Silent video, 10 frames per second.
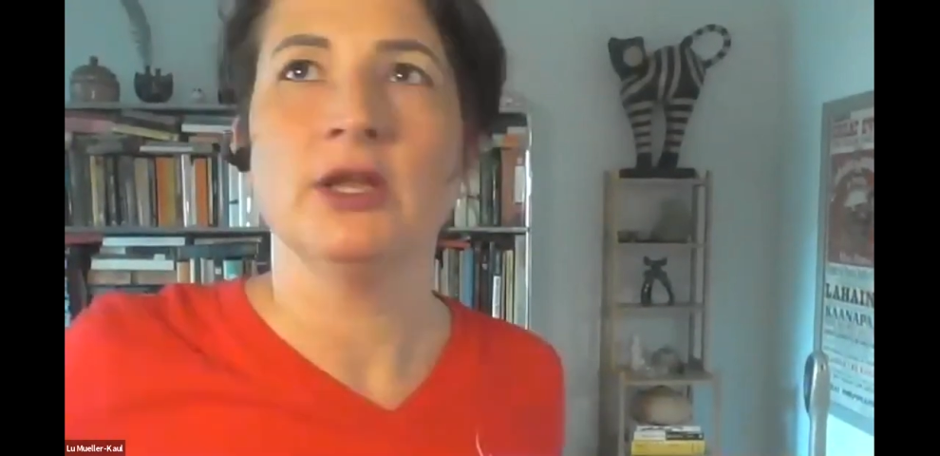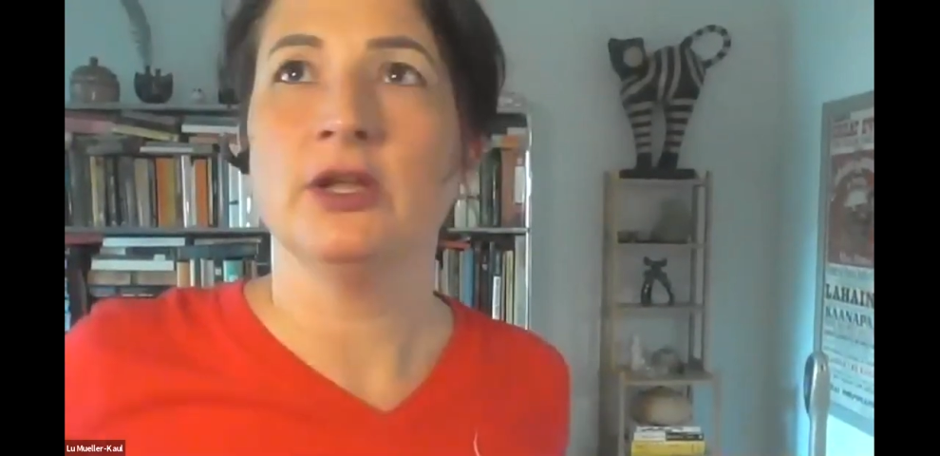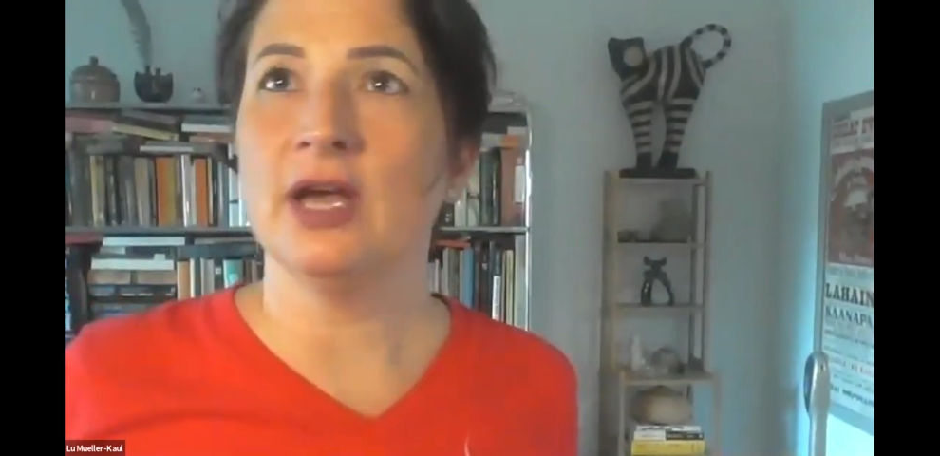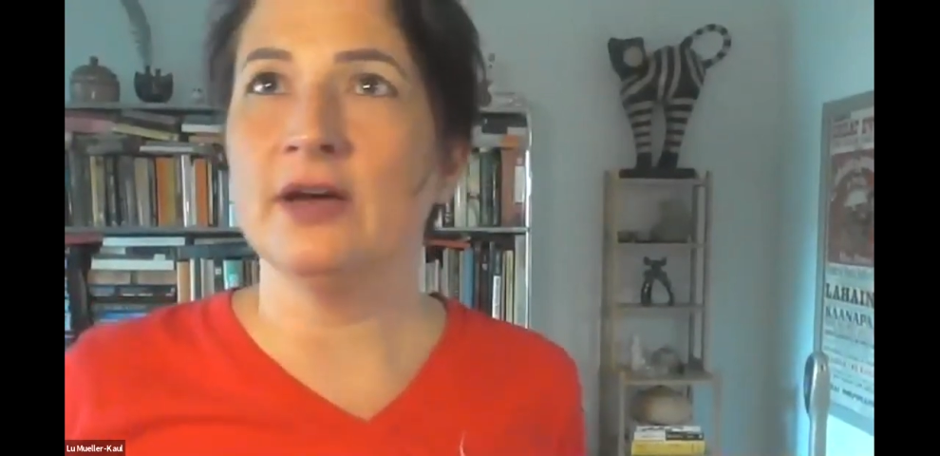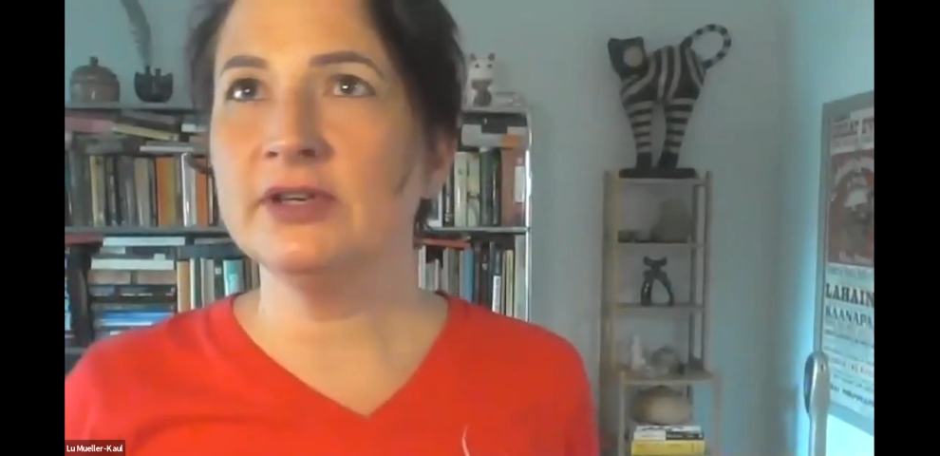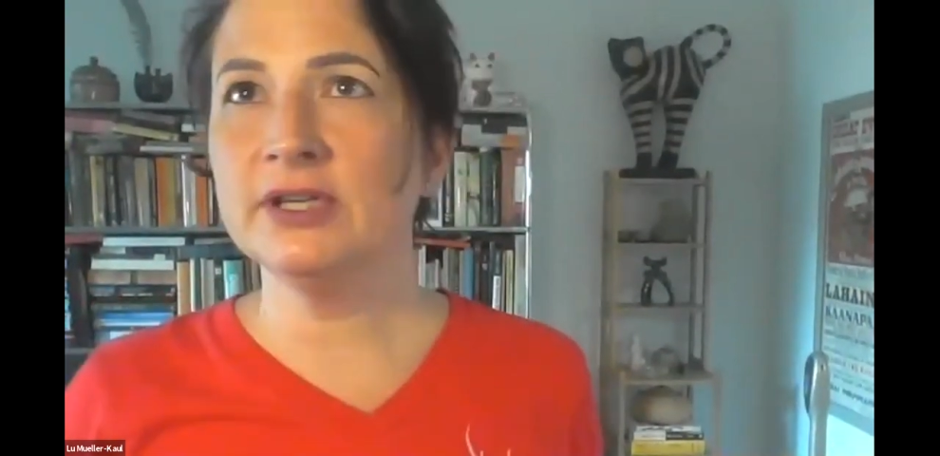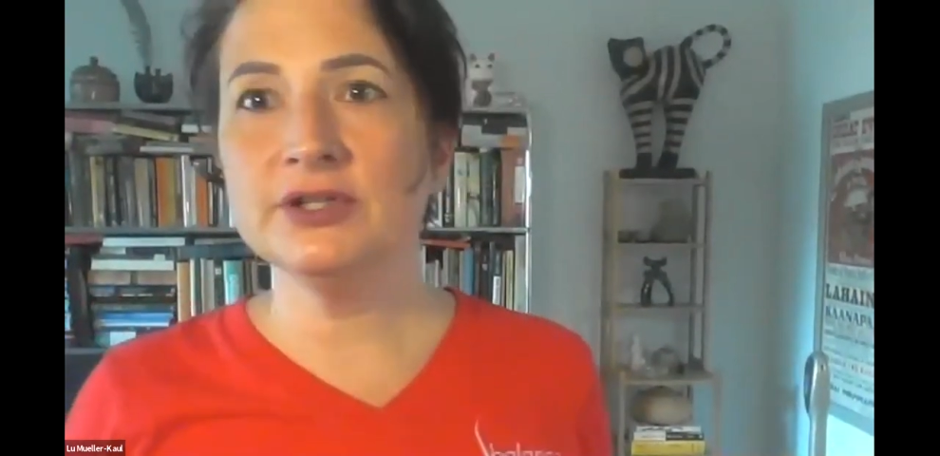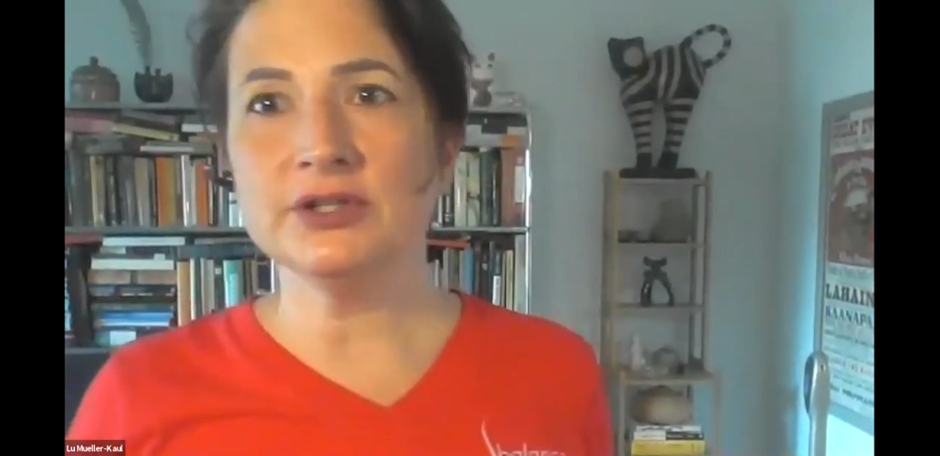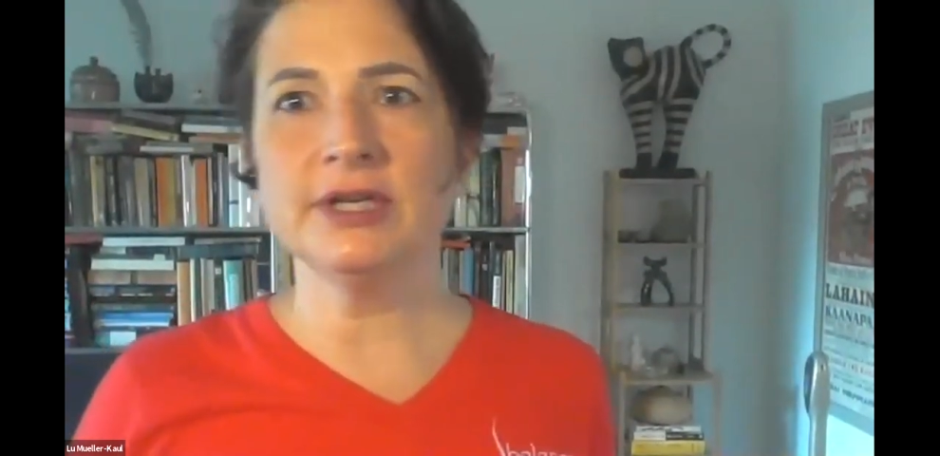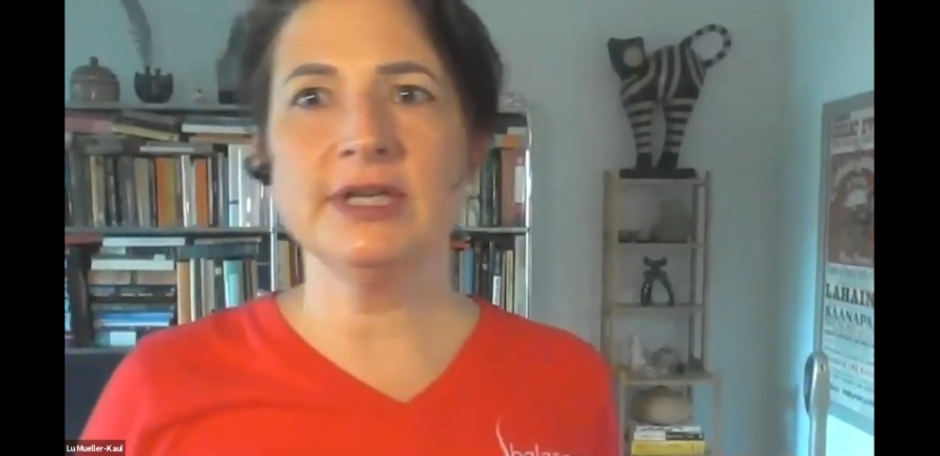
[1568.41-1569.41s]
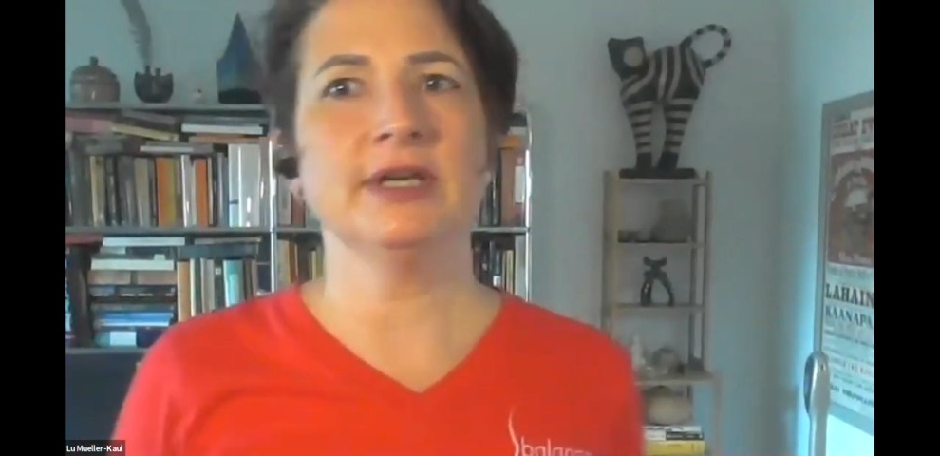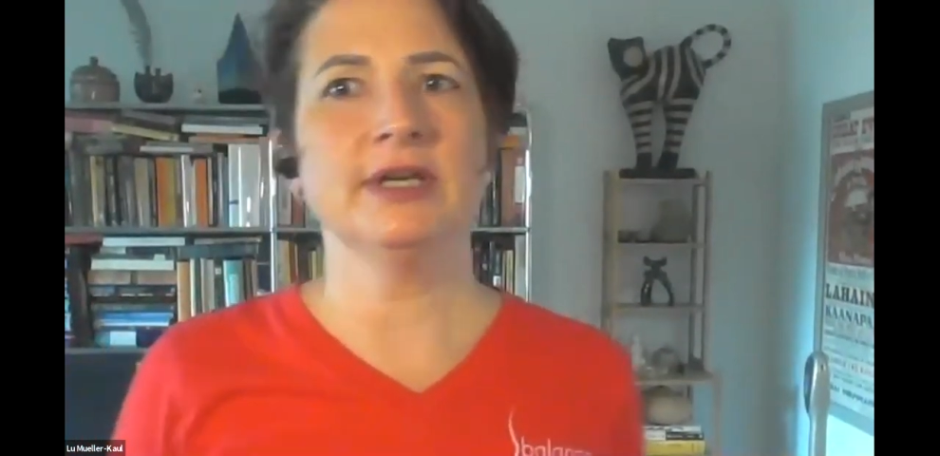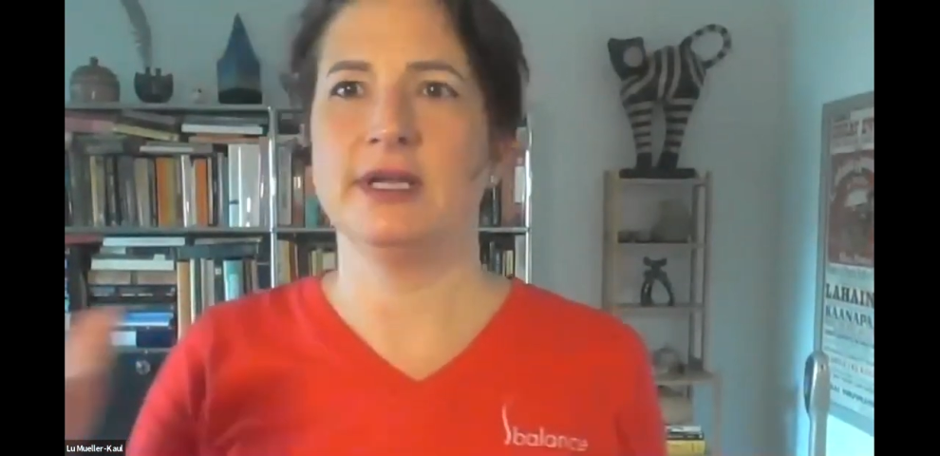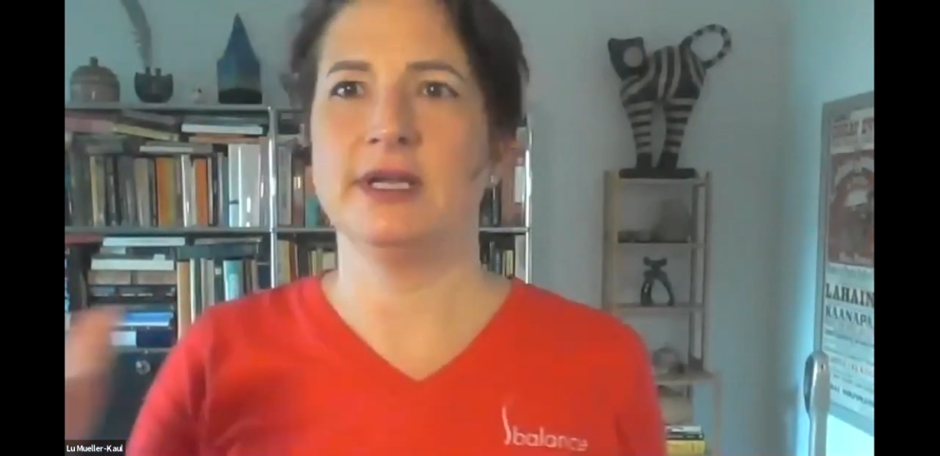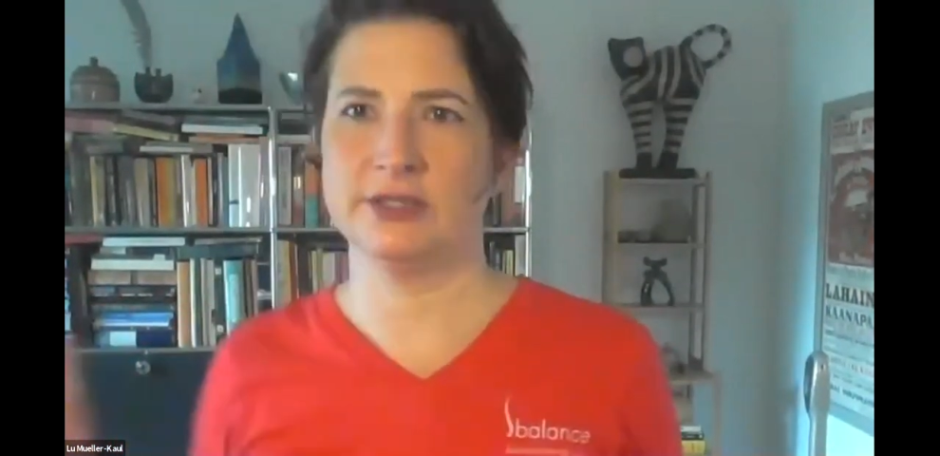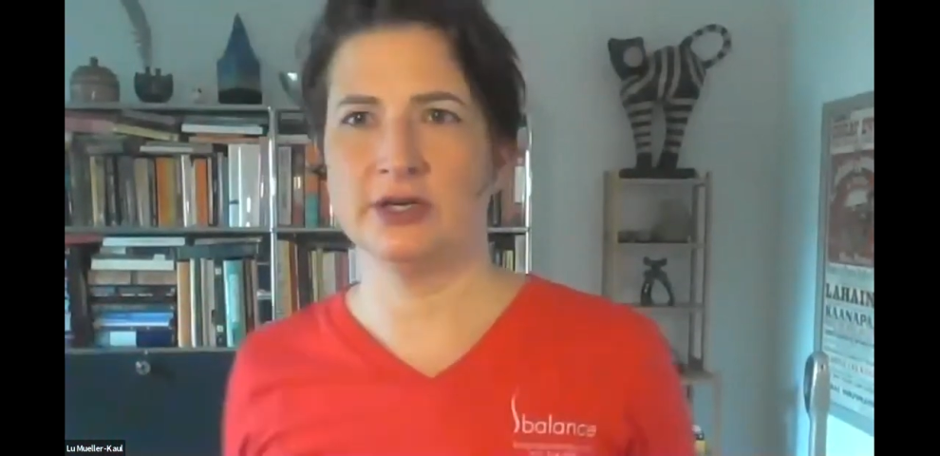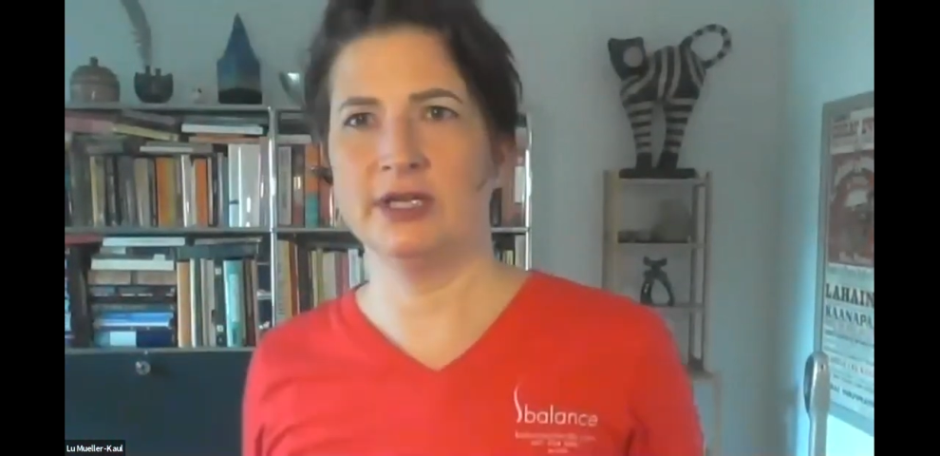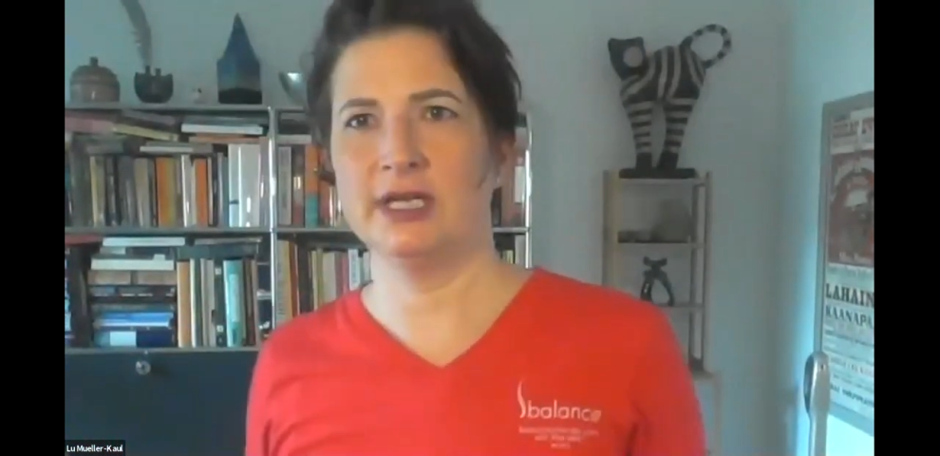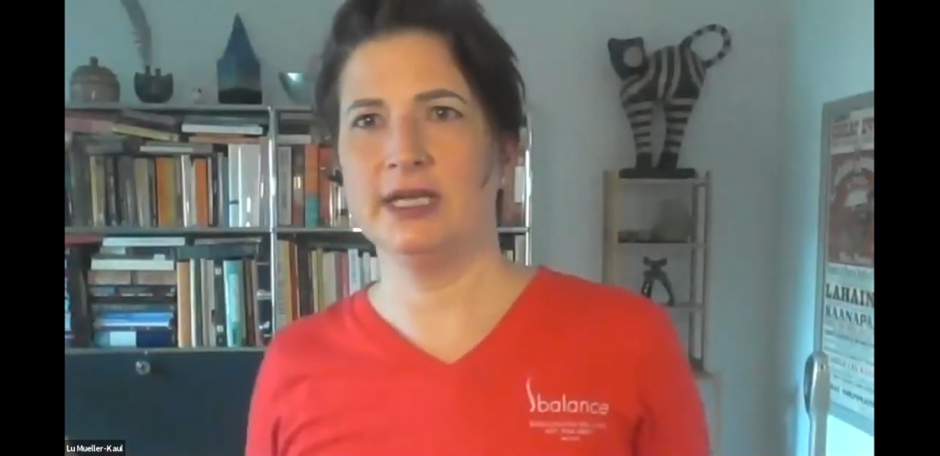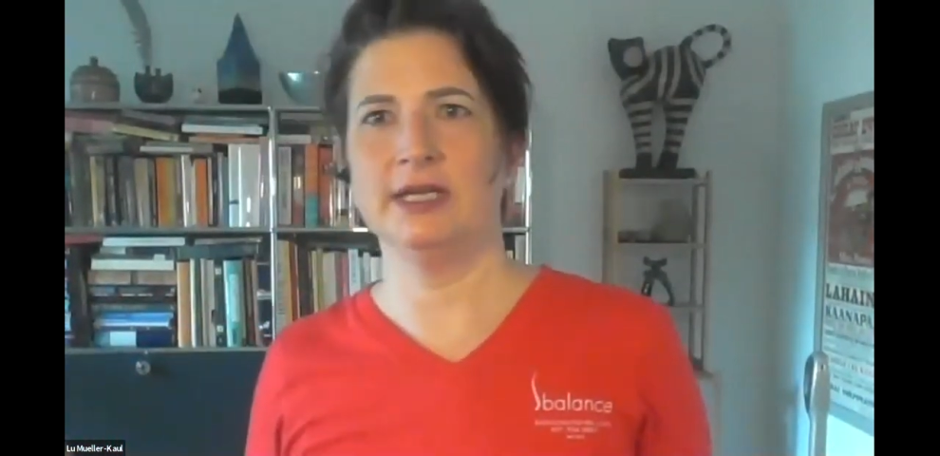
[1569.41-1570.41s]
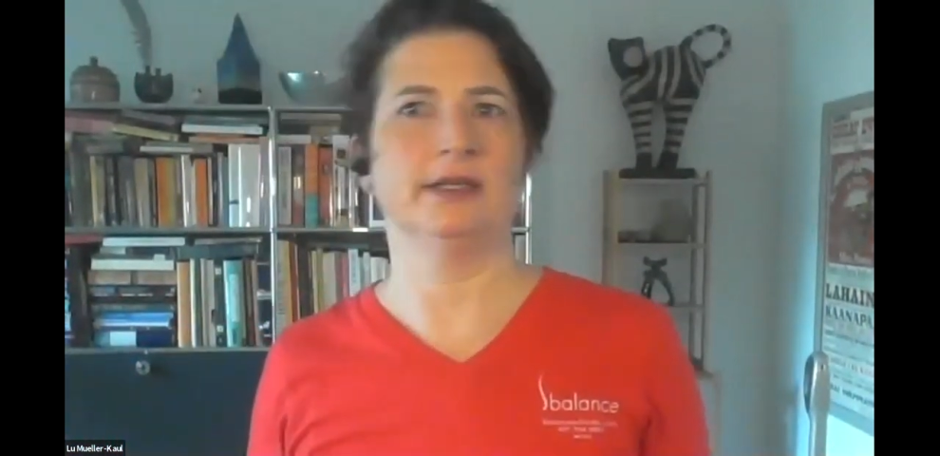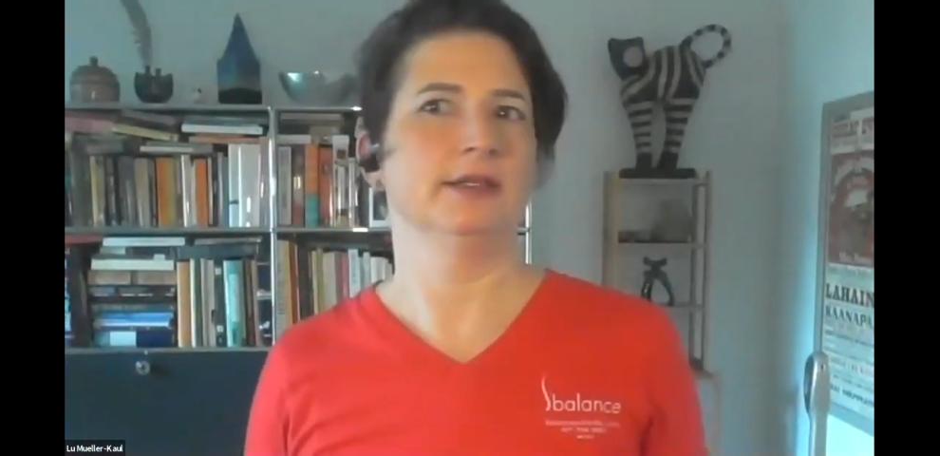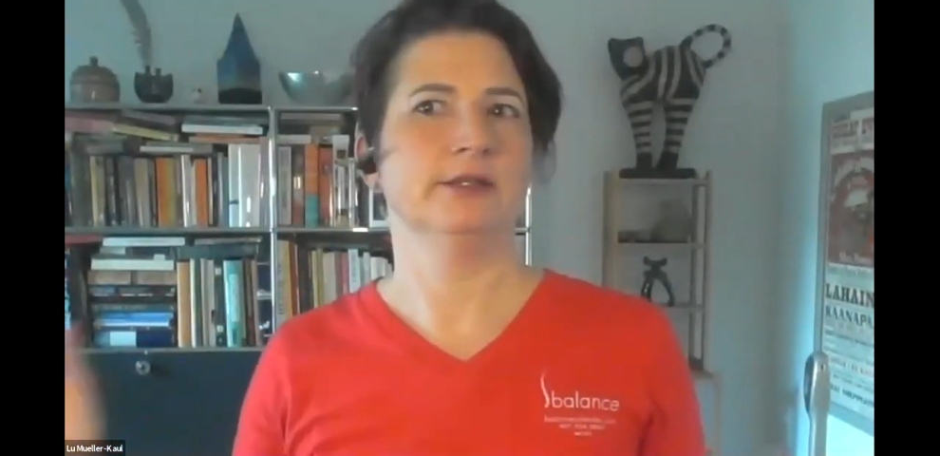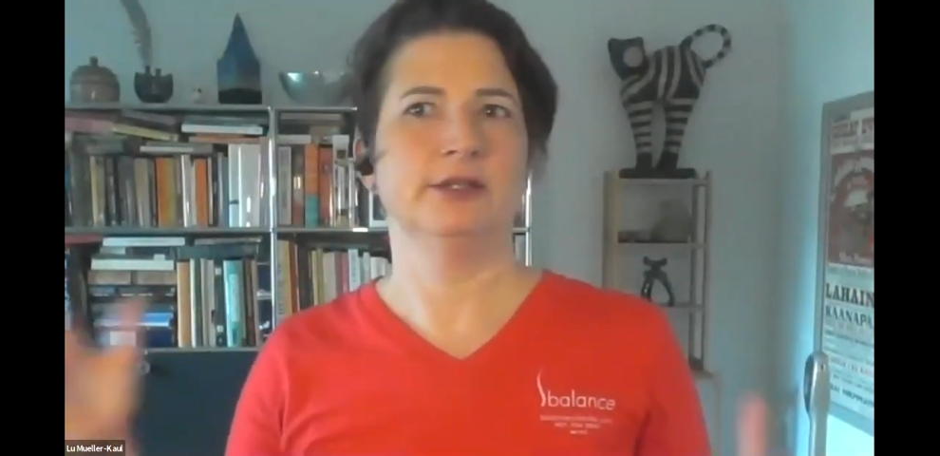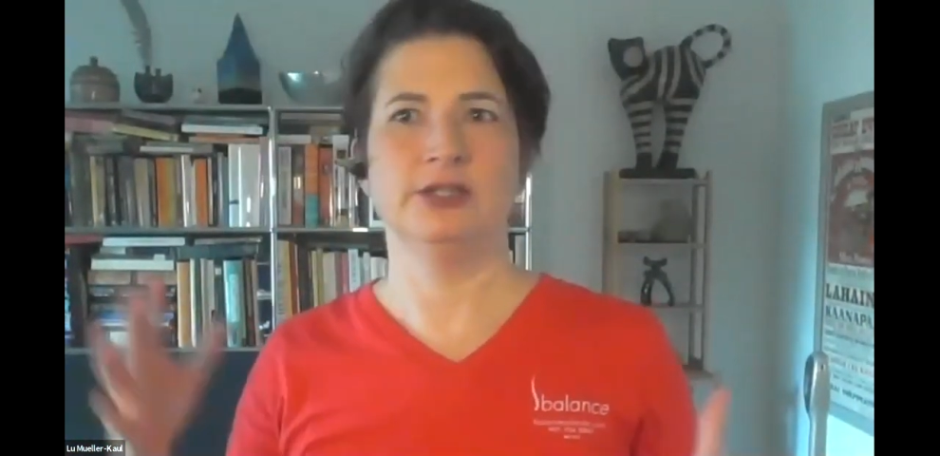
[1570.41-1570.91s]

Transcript: You have an injury, it's going to heal.